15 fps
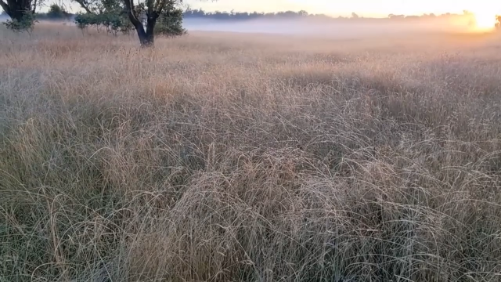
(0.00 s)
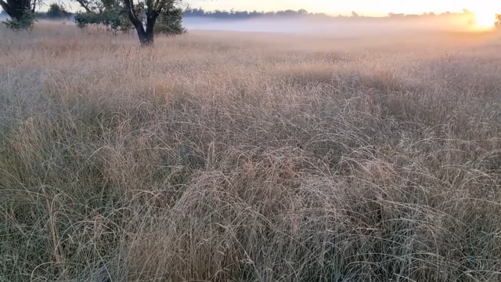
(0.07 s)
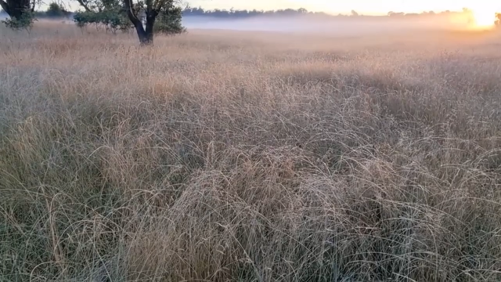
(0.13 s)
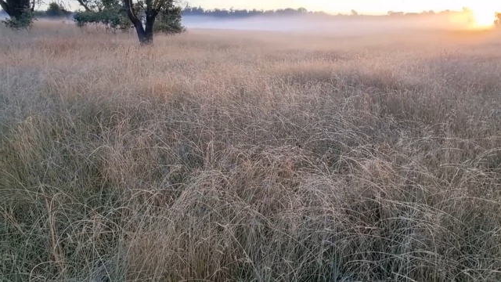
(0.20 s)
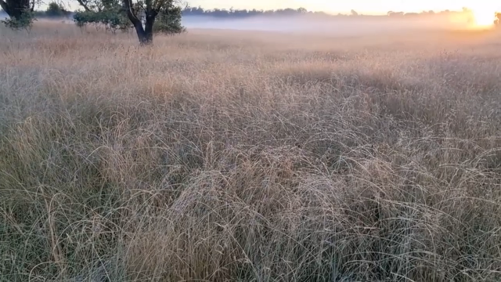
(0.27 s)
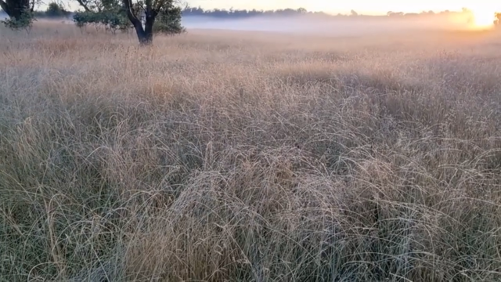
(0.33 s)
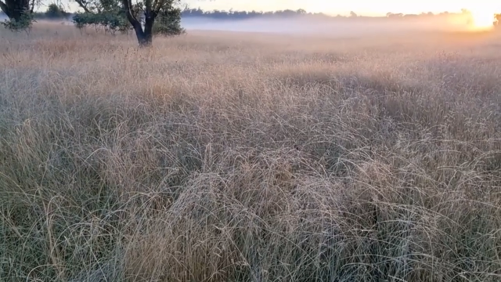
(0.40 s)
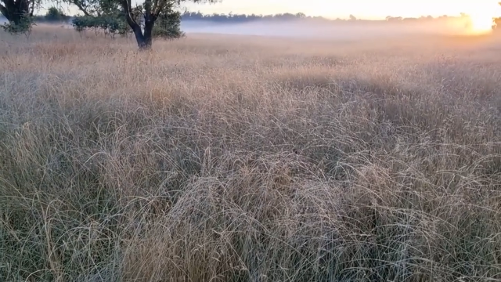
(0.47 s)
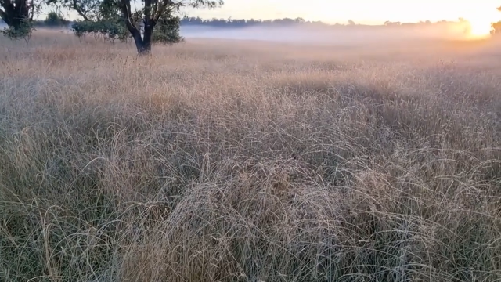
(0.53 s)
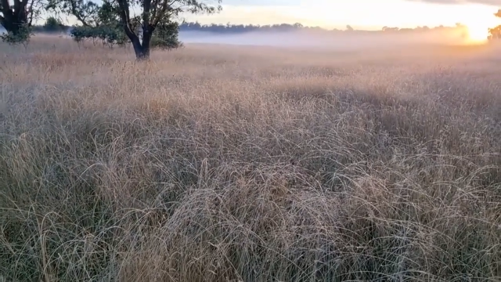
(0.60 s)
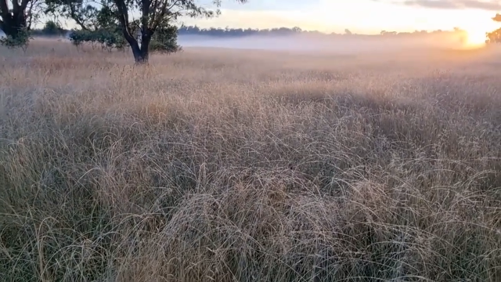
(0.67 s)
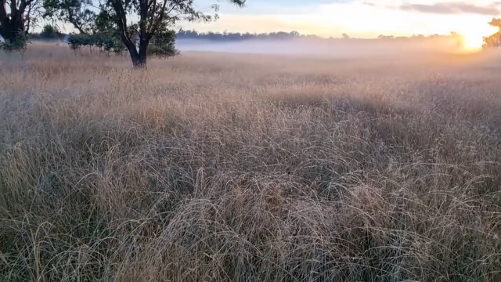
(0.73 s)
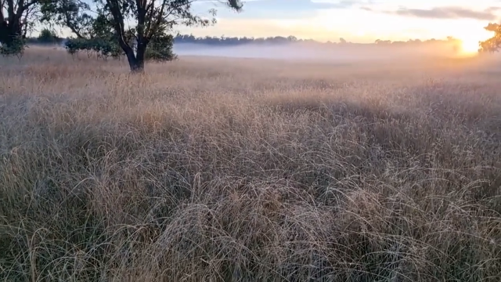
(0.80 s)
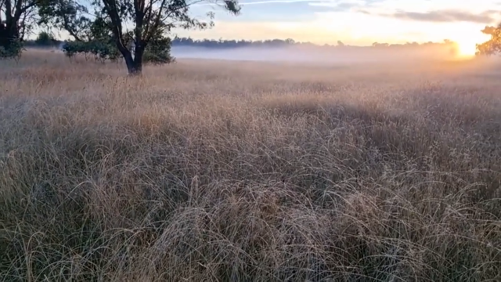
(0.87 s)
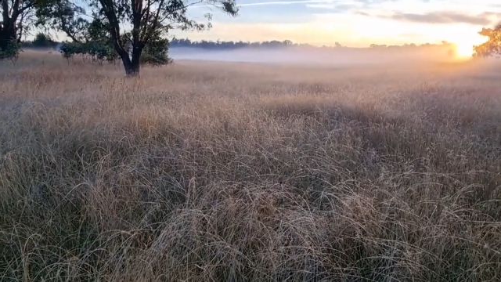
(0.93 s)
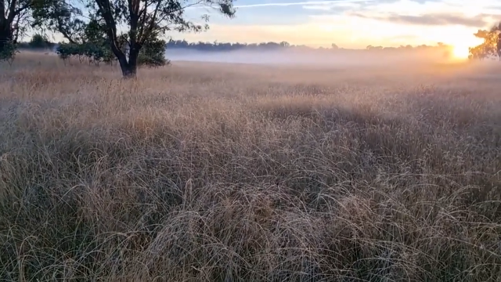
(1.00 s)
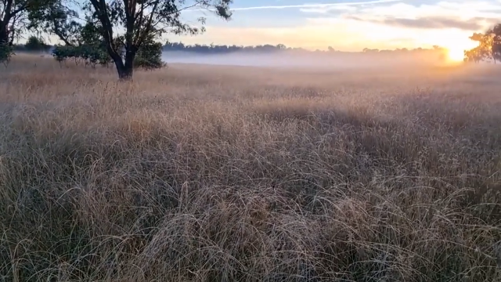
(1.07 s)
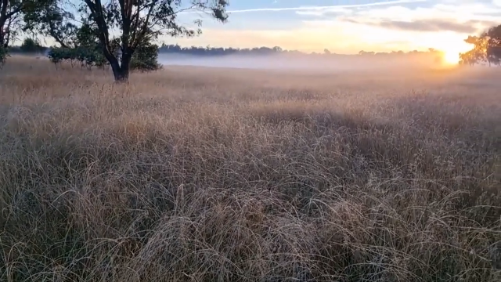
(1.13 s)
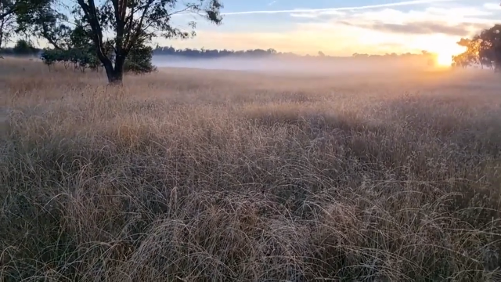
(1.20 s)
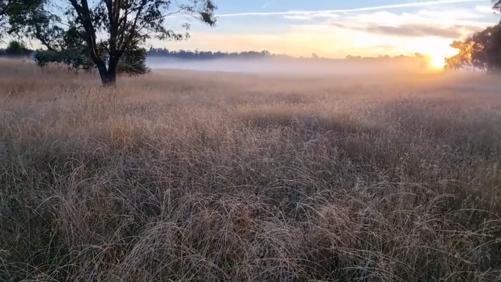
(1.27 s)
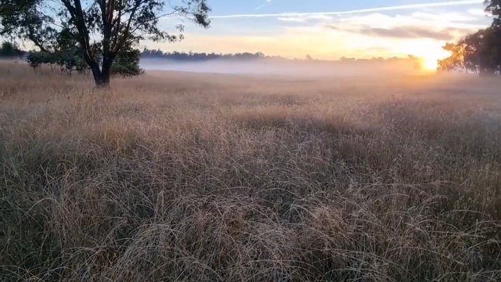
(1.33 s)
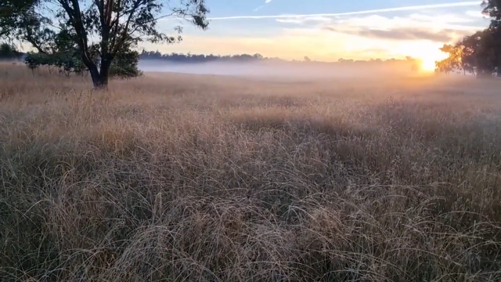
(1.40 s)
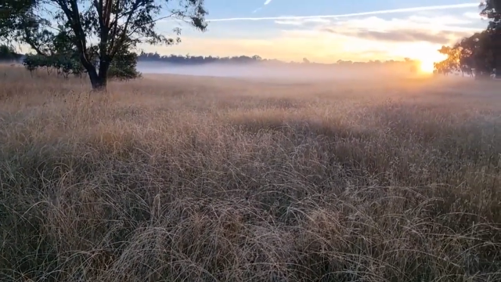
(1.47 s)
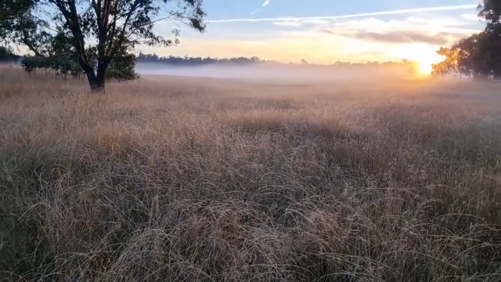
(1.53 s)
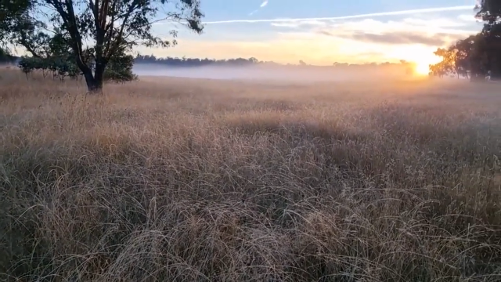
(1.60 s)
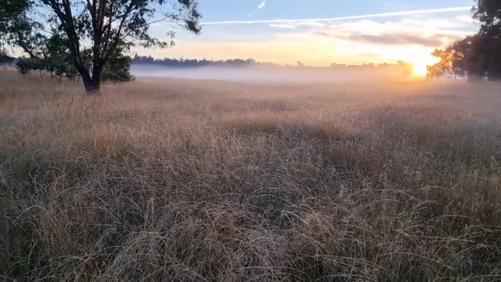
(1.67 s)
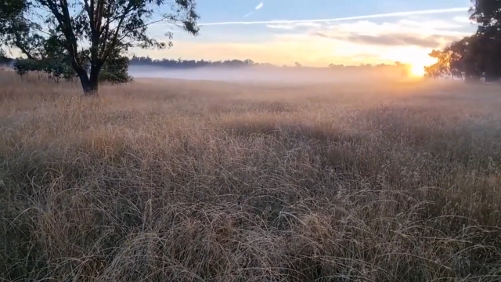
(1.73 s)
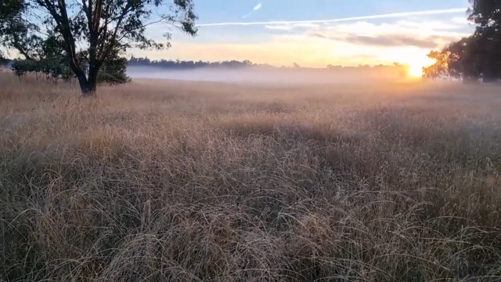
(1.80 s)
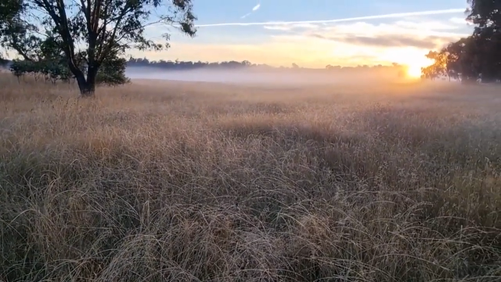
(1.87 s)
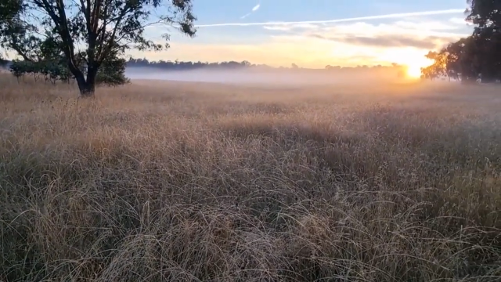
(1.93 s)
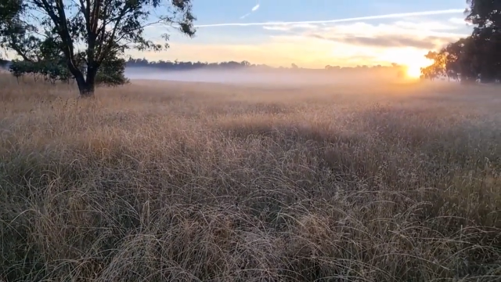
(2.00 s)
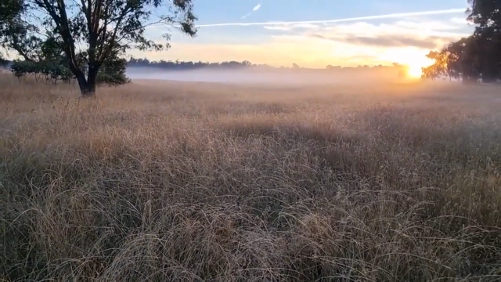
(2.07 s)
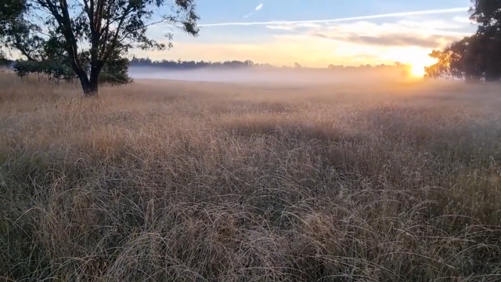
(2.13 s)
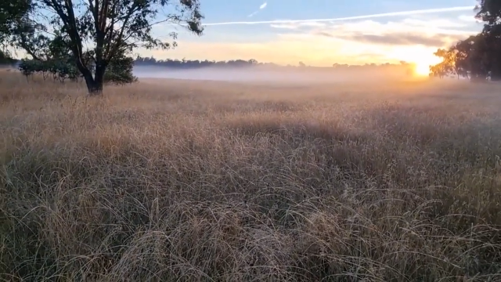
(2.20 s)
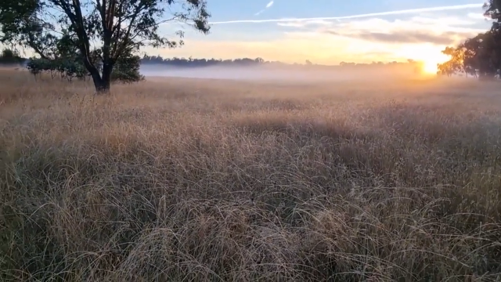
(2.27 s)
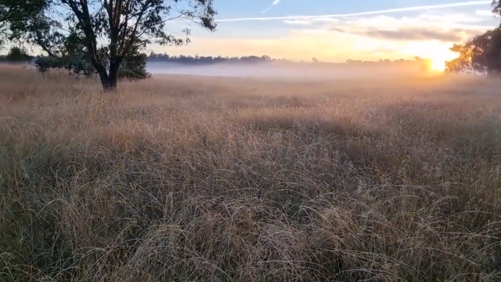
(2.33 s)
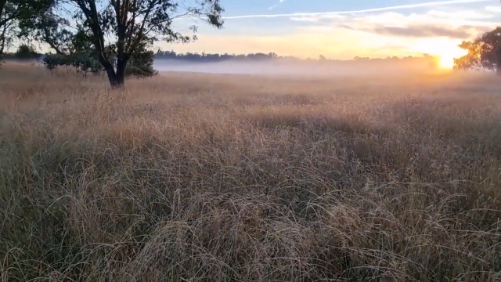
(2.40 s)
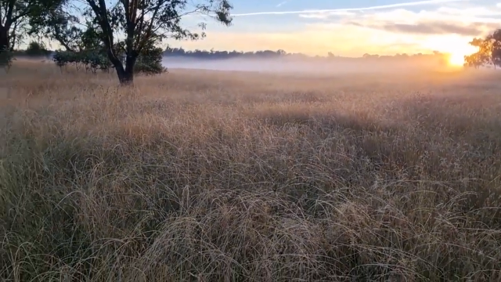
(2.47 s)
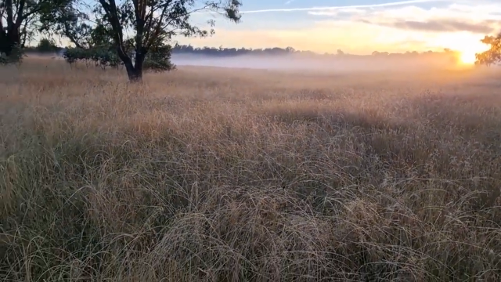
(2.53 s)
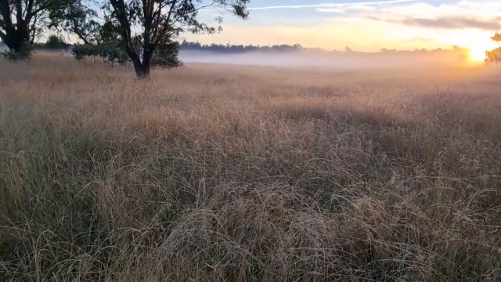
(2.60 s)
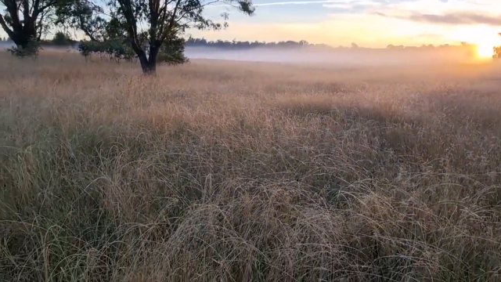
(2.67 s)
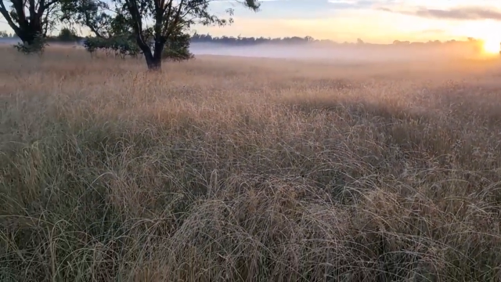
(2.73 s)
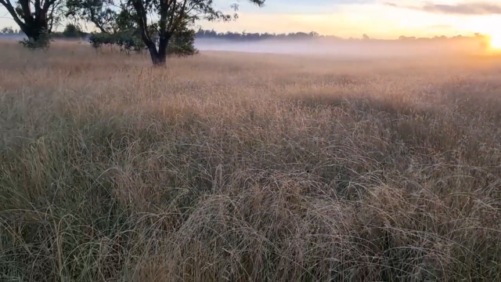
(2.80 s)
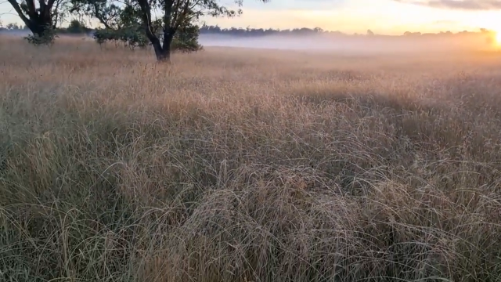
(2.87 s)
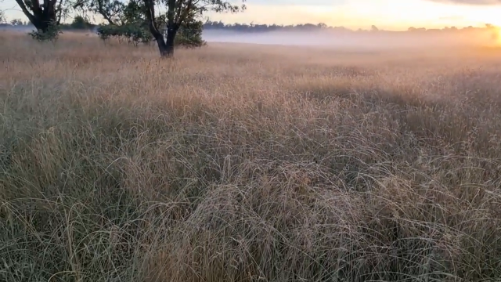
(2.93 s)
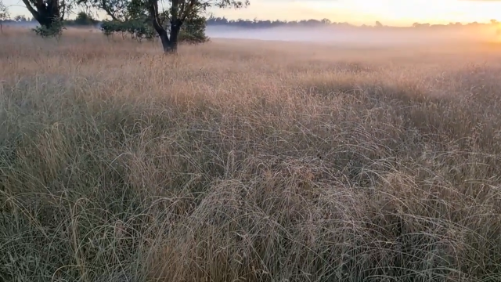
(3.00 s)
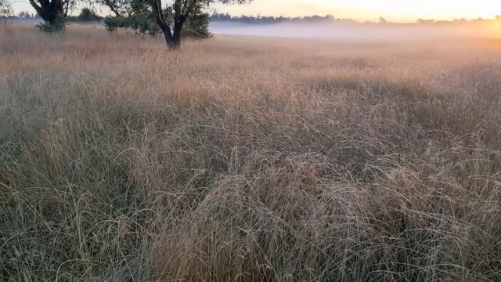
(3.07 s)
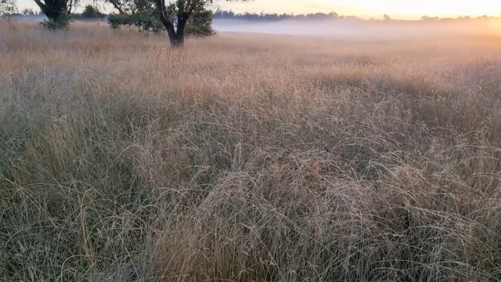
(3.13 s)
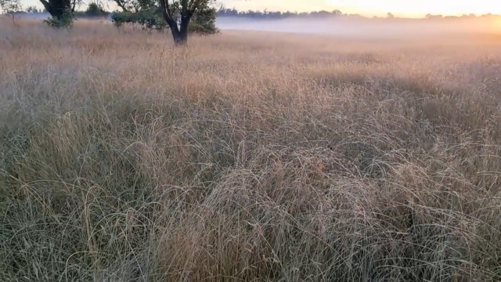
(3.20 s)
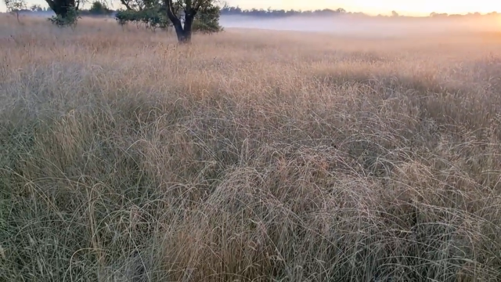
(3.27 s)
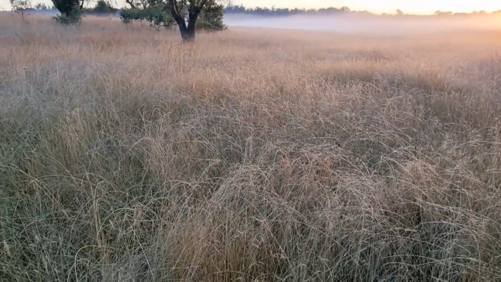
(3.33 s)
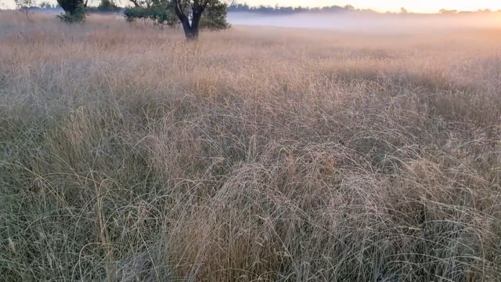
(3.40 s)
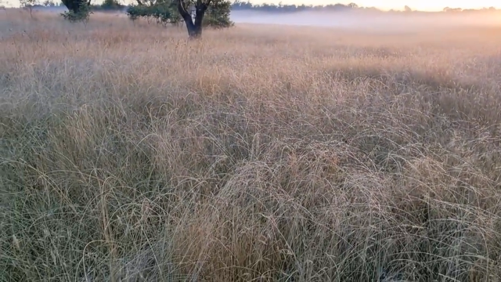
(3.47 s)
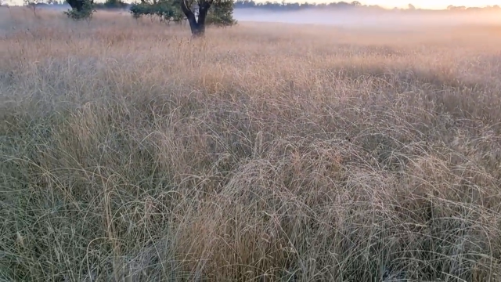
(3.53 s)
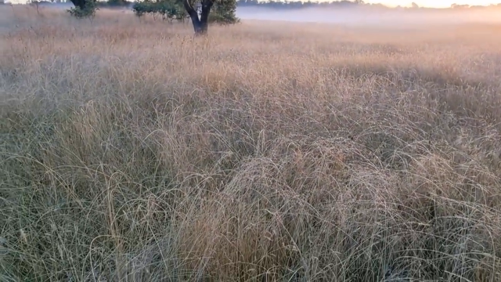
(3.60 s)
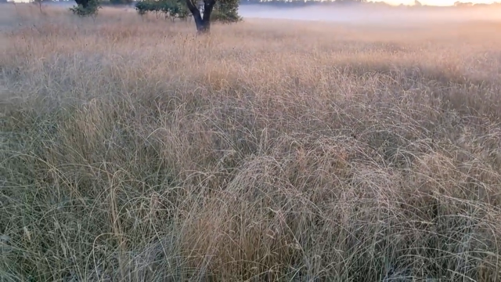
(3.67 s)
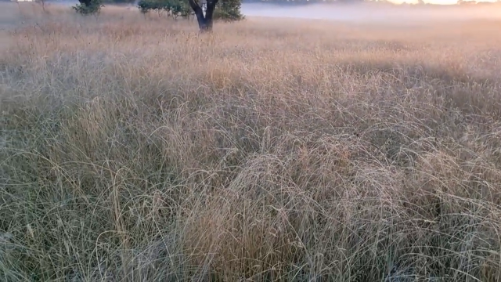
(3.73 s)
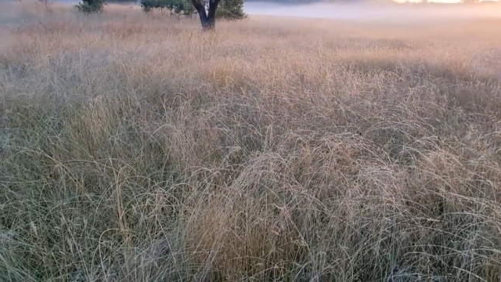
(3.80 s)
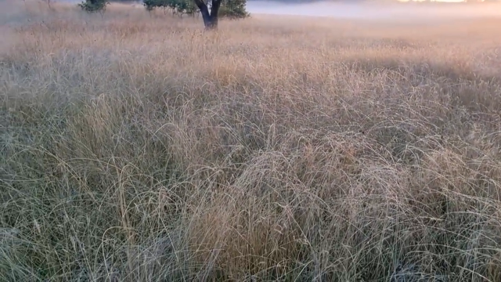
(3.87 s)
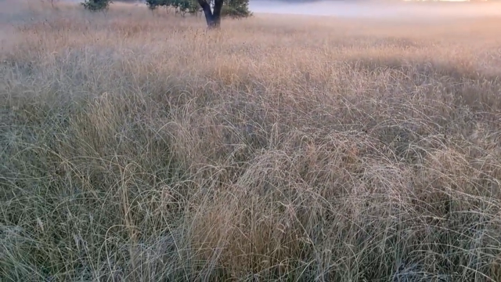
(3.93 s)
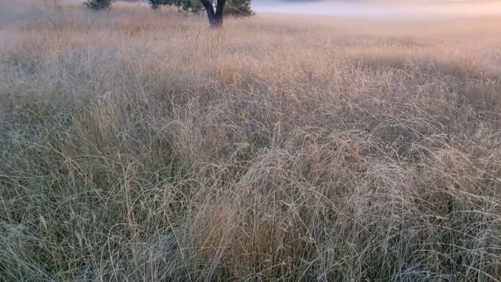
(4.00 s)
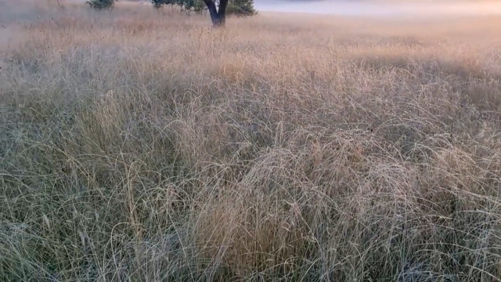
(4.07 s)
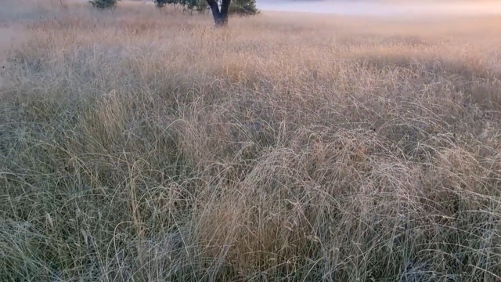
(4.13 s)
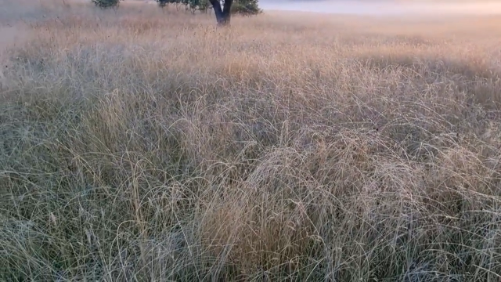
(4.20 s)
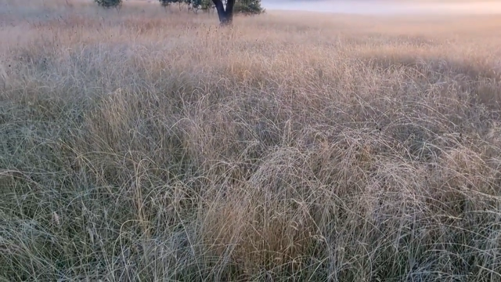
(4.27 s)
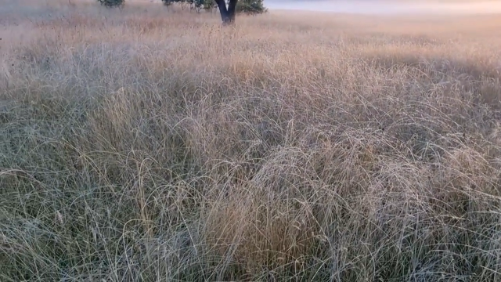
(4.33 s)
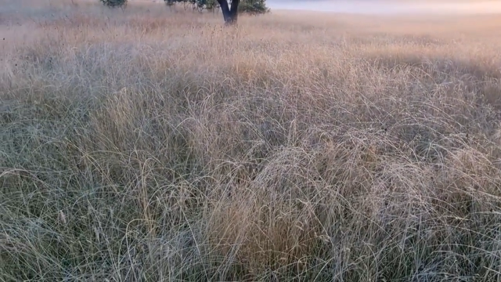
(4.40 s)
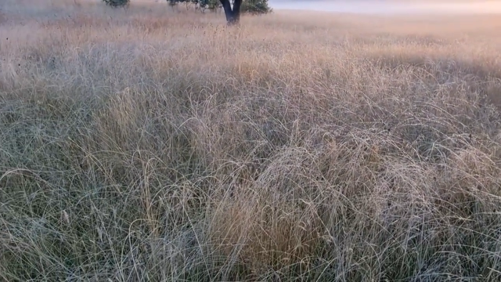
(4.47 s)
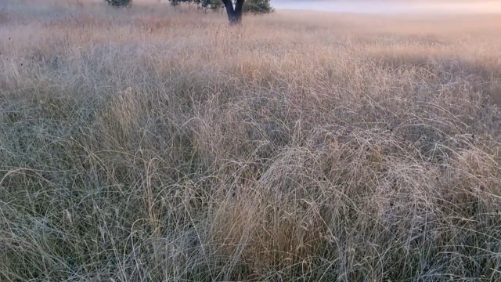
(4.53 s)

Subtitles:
[unreadable: no face in view]